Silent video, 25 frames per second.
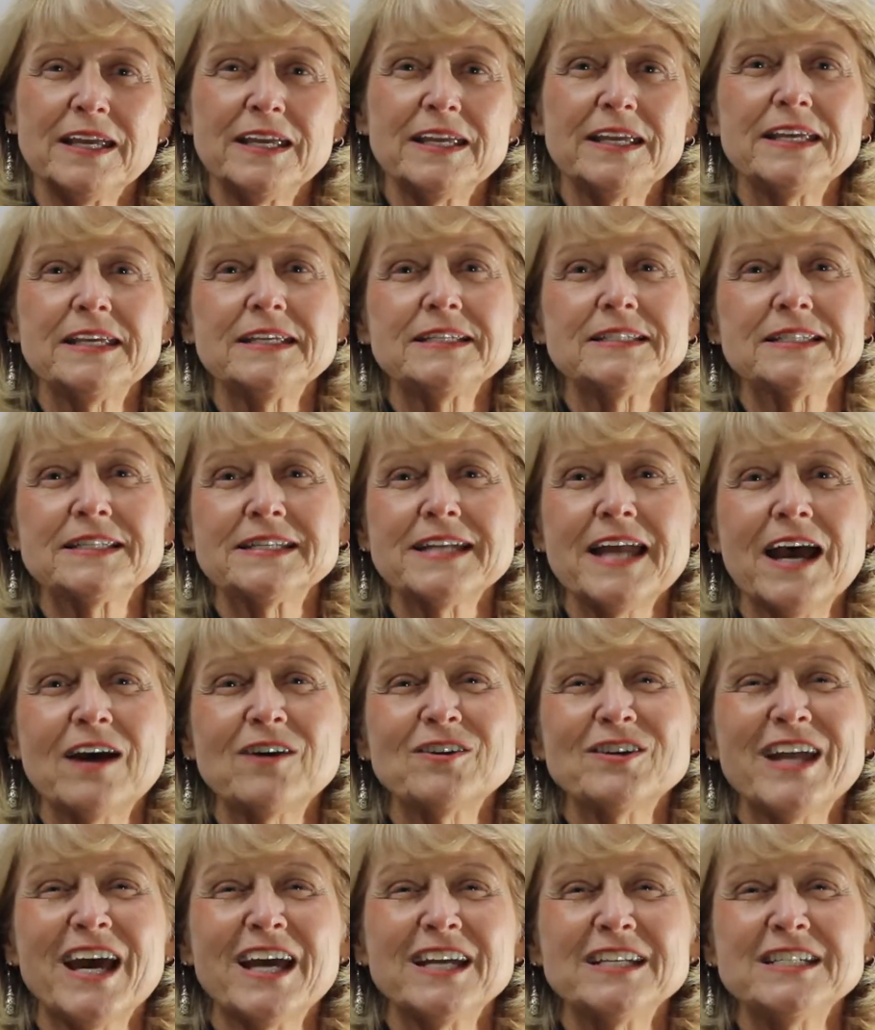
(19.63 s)
He's
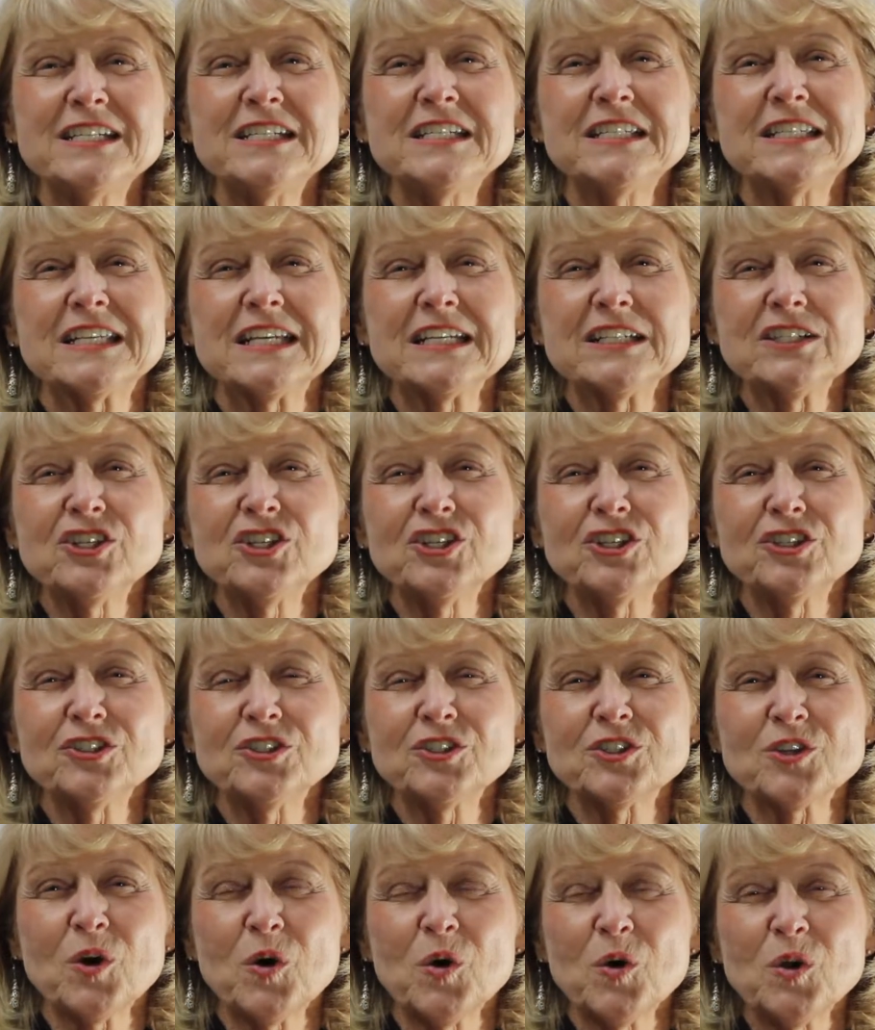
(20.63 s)
now 96
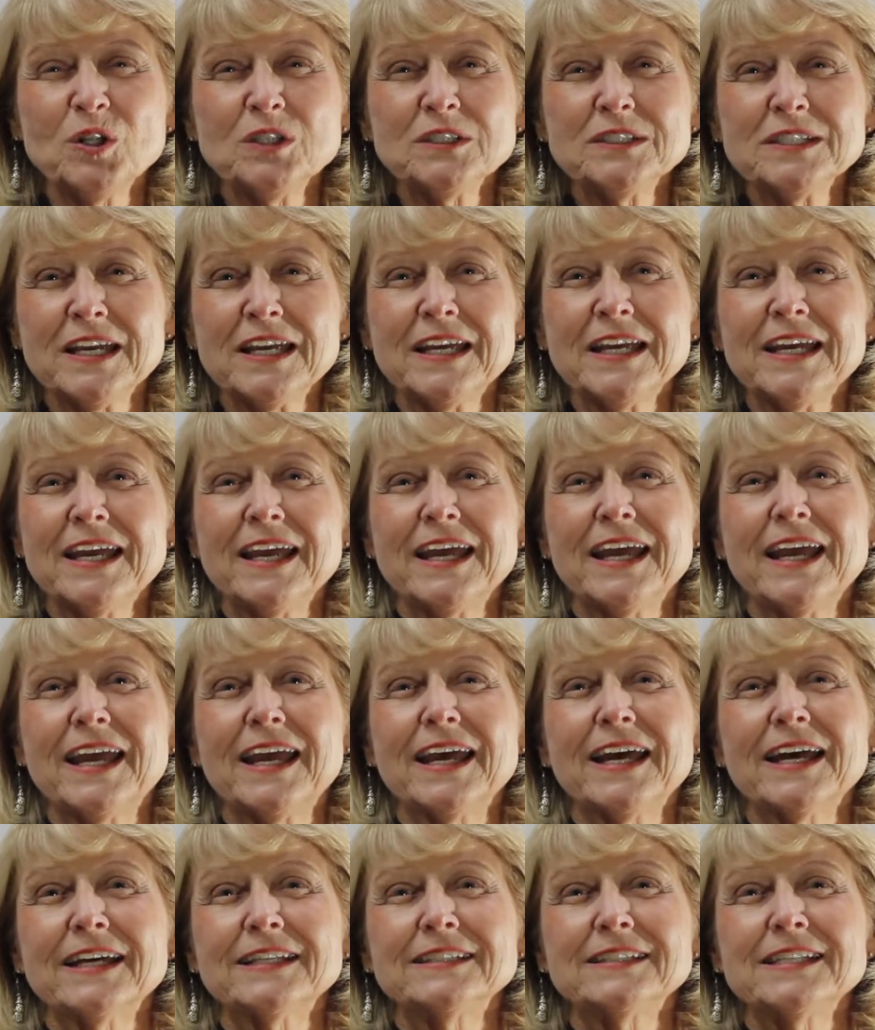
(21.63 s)
years old,
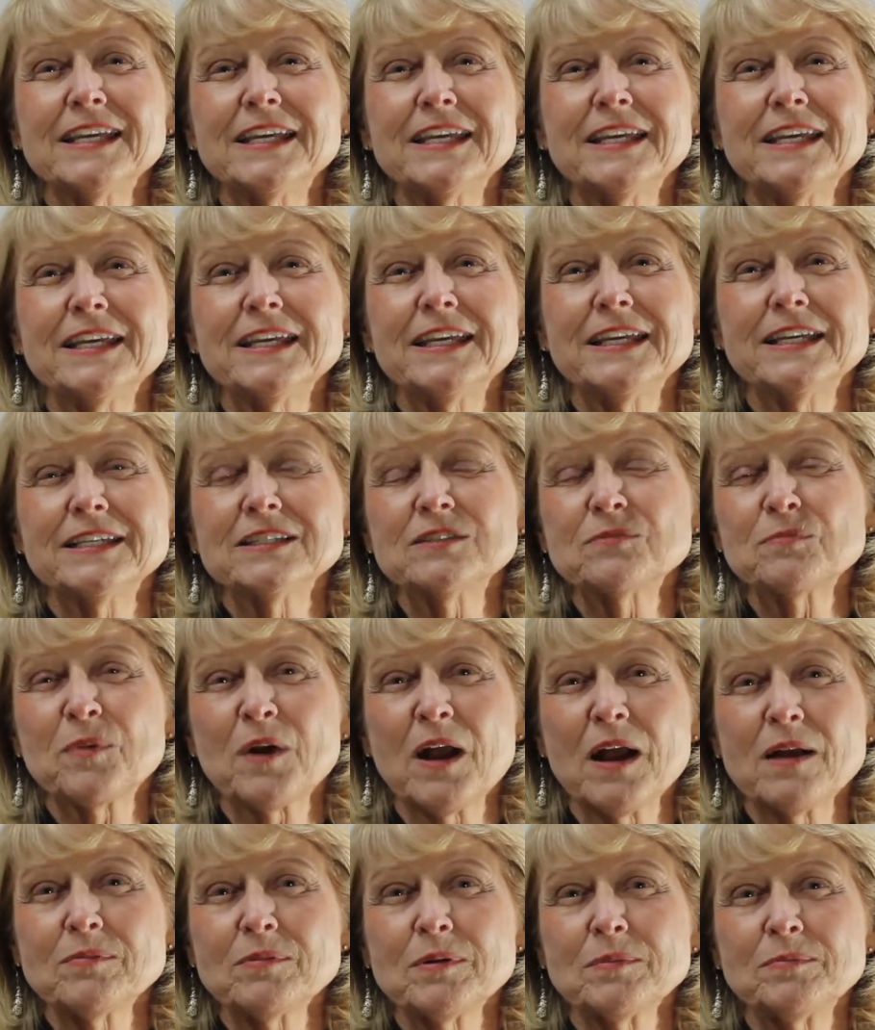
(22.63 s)
and he is
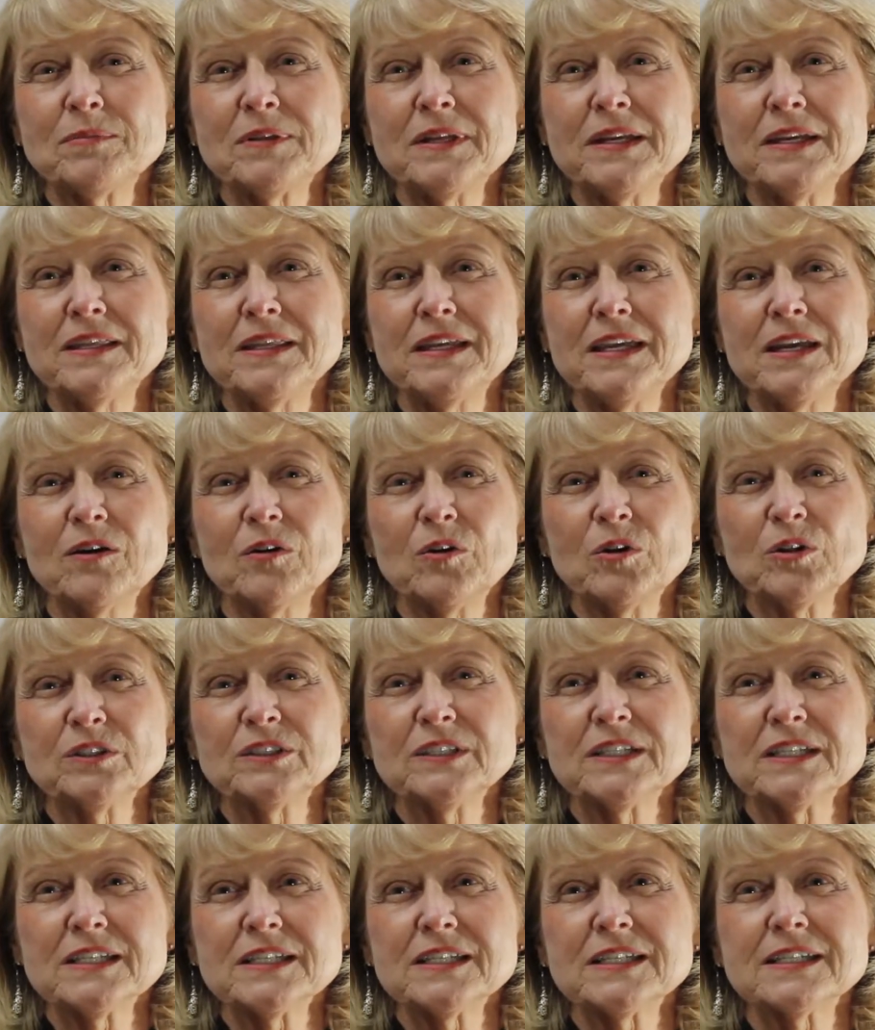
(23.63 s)
probably the
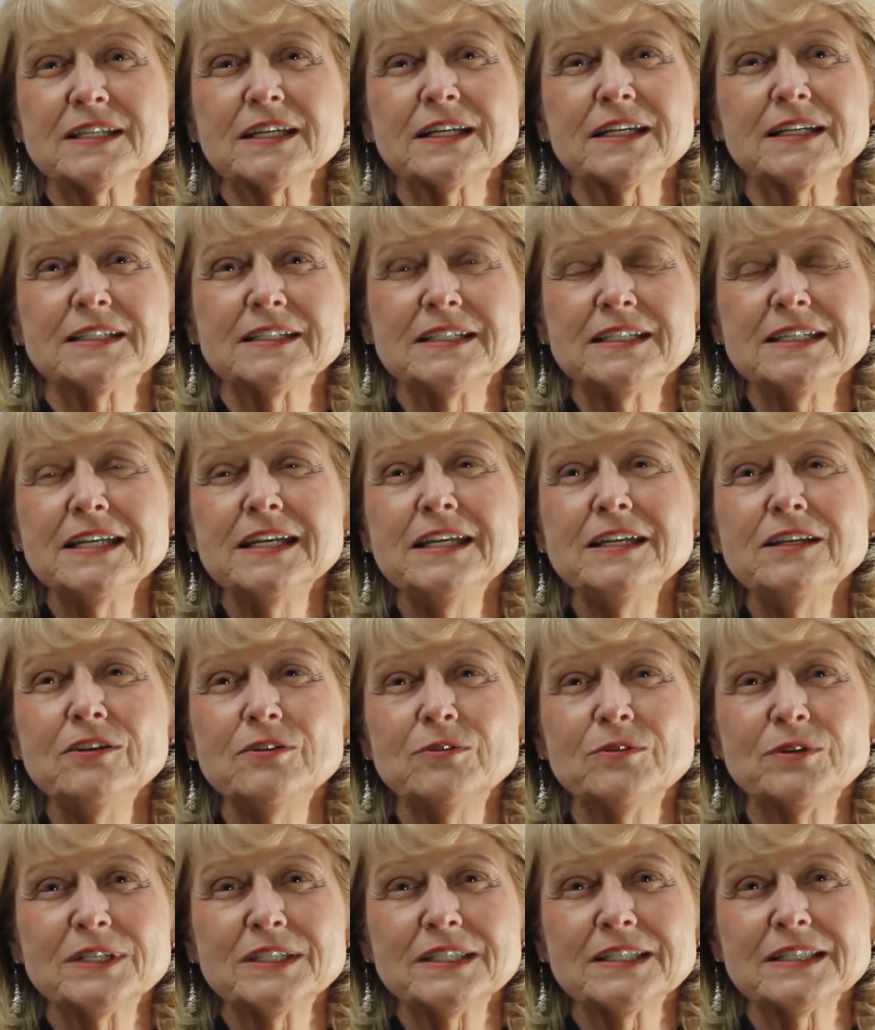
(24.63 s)
oldest
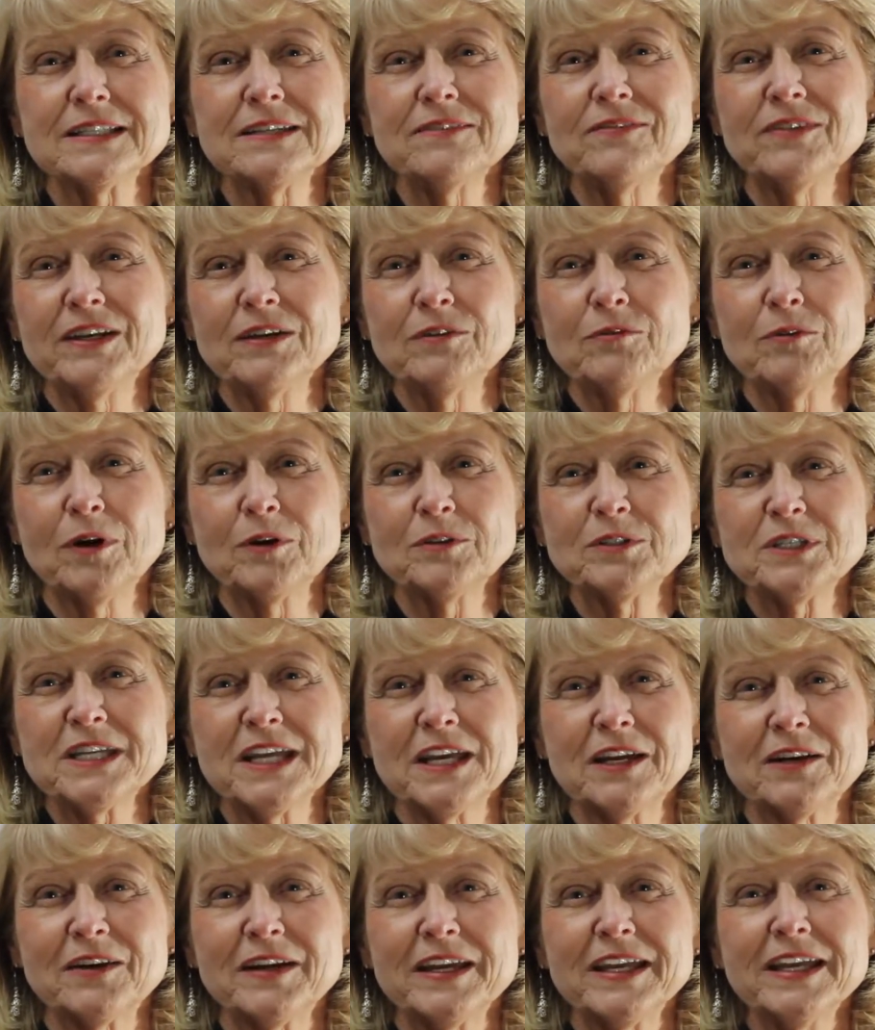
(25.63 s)
continuous living
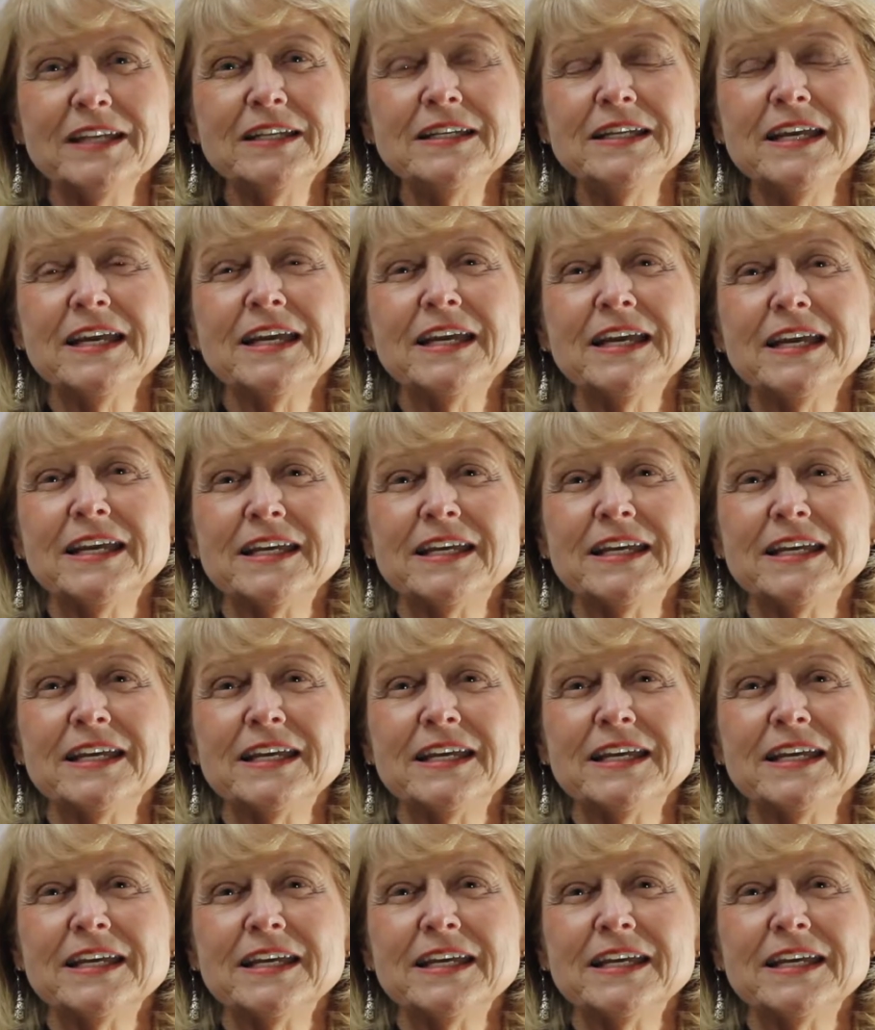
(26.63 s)
Rotarian.